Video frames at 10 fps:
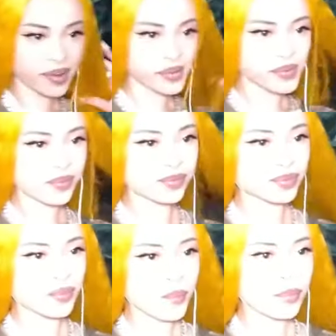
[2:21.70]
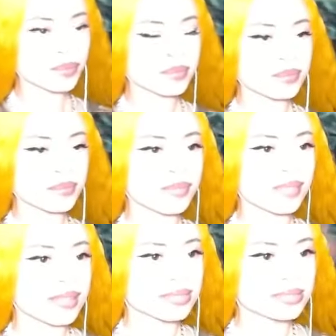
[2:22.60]
You're not even enough.
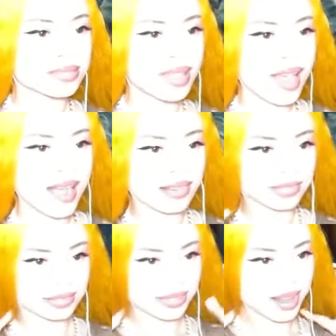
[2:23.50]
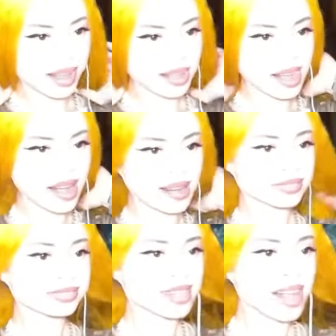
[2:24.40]
Dang.
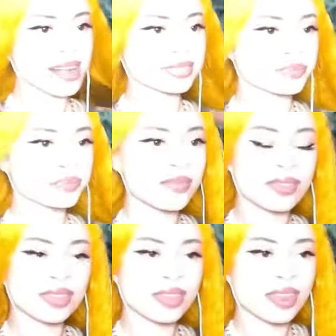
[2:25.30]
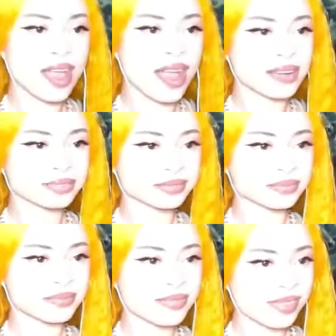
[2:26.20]
What she got in the camera?